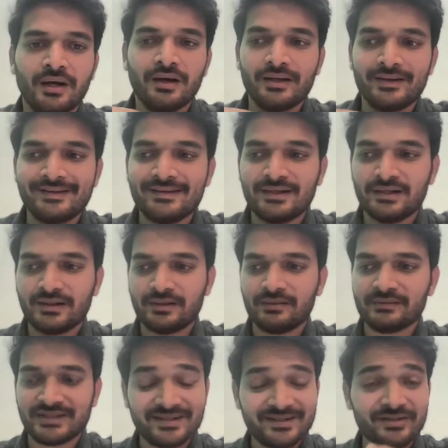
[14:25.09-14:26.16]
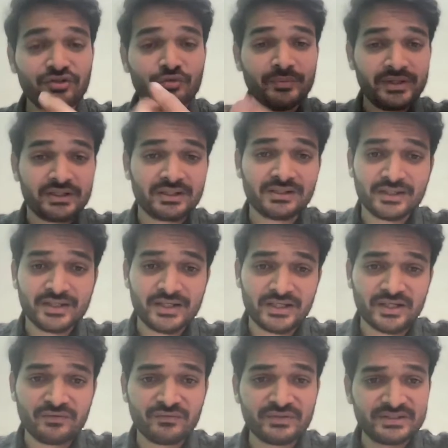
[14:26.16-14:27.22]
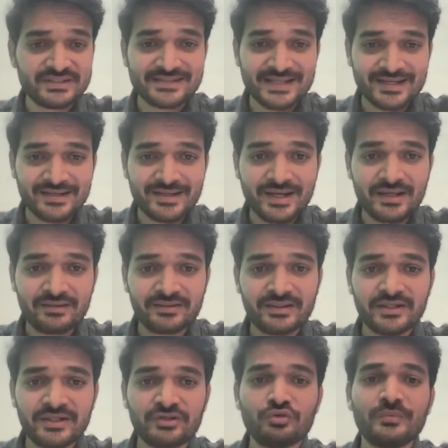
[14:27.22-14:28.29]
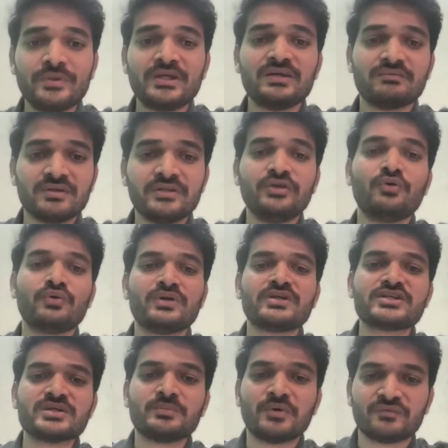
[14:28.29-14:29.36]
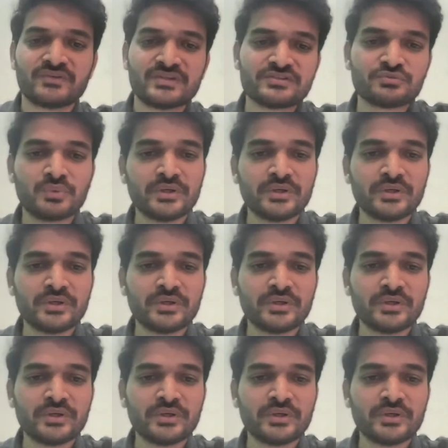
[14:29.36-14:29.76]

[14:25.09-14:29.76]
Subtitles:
and they need to be inculcated with this idea, and they need to be given the ownership of this.